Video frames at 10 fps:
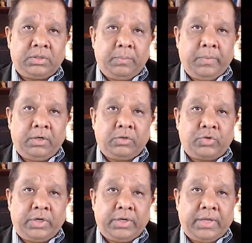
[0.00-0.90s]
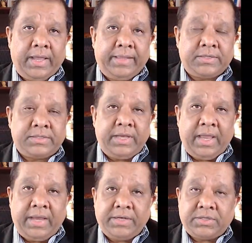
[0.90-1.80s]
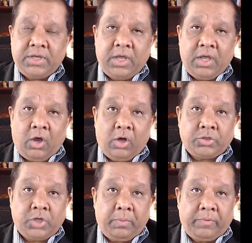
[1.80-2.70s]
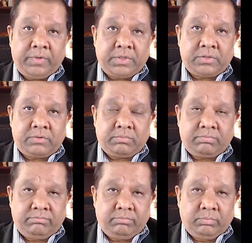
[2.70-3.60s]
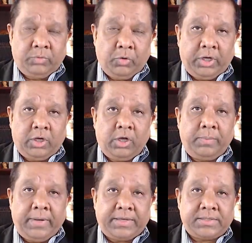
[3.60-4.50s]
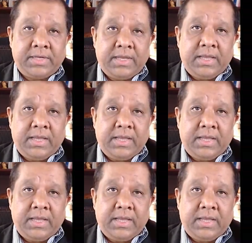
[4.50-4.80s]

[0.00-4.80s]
the middle trunk, and the C8 on top of this bony complex.